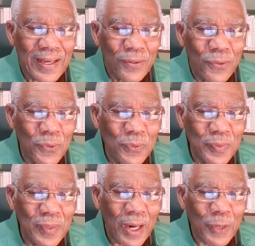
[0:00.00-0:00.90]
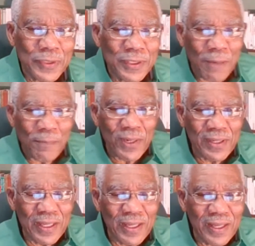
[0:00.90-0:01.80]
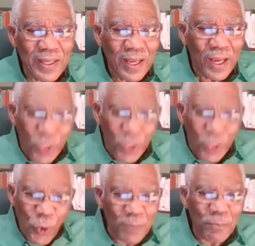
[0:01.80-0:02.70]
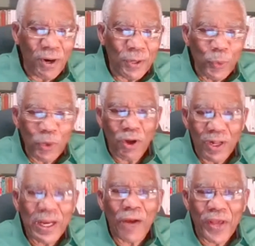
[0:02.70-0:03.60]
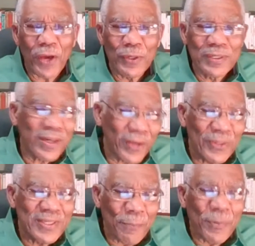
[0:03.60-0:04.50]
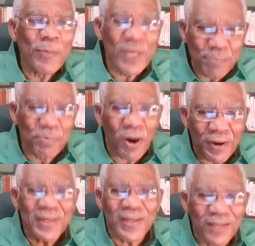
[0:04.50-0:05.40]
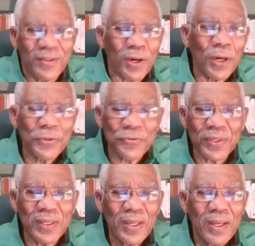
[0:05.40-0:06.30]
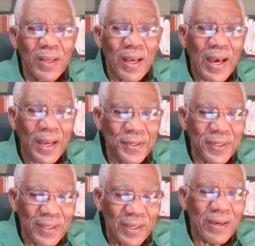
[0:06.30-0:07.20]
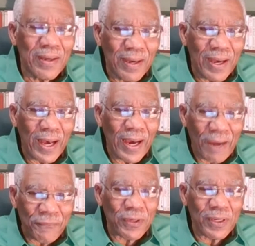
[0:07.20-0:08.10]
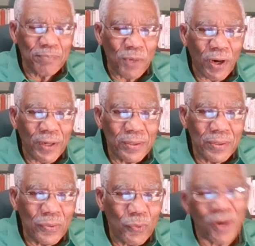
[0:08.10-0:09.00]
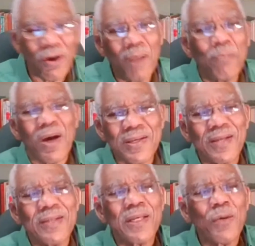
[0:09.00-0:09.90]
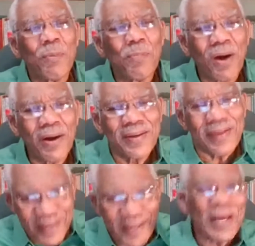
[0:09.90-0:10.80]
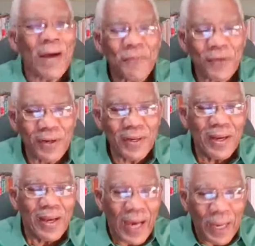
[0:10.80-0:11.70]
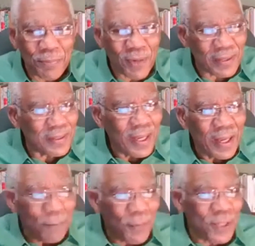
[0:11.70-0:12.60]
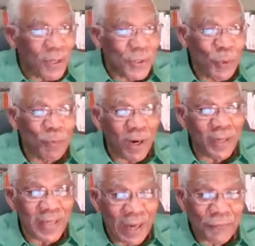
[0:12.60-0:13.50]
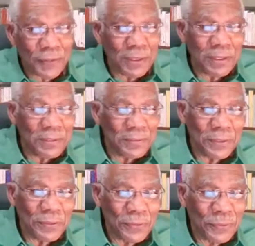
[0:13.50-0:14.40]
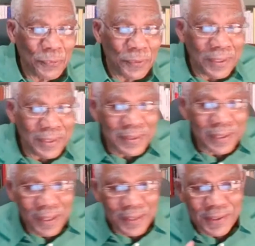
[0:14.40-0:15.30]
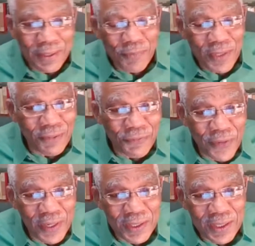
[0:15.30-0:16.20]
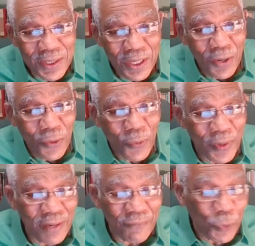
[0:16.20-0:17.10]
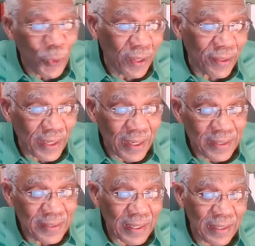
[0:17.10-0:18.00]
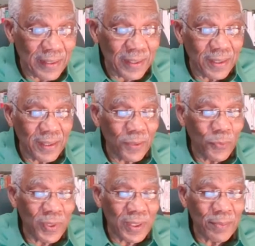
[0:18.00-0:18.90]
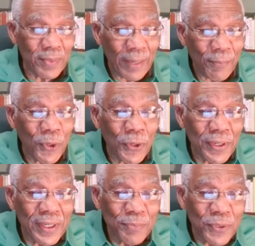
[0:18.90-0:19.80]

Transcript: who outnumbered the local-born, who were called the Creoles. Creole simply means born in the country. And the African-born were called Basel. They were born in Africa and brought. But those who were born in Africa, weren't accustomed to the French way of doing things, and they were more